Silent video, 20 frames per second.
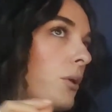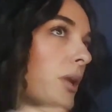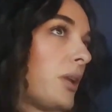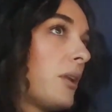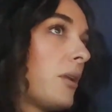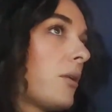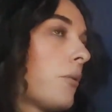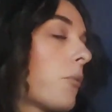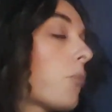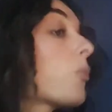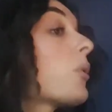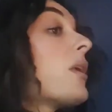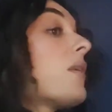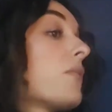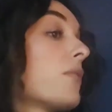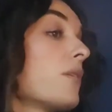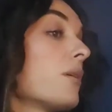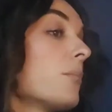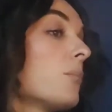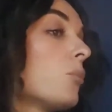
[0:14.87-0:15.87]
in the
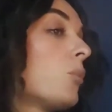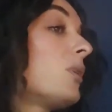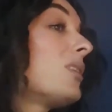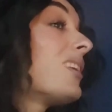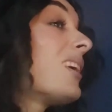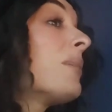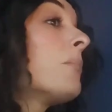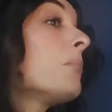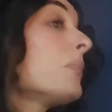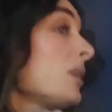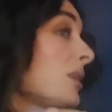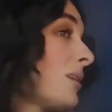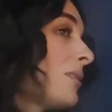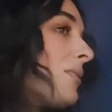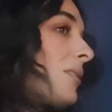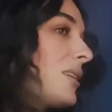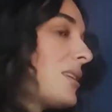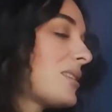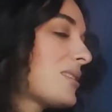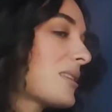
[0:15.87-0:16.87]
rhythm will
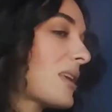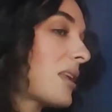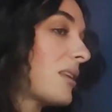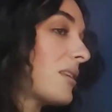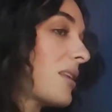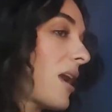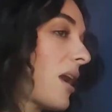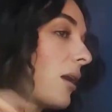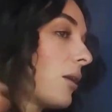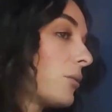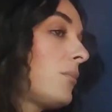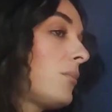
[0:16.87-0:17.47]
immediately stand out.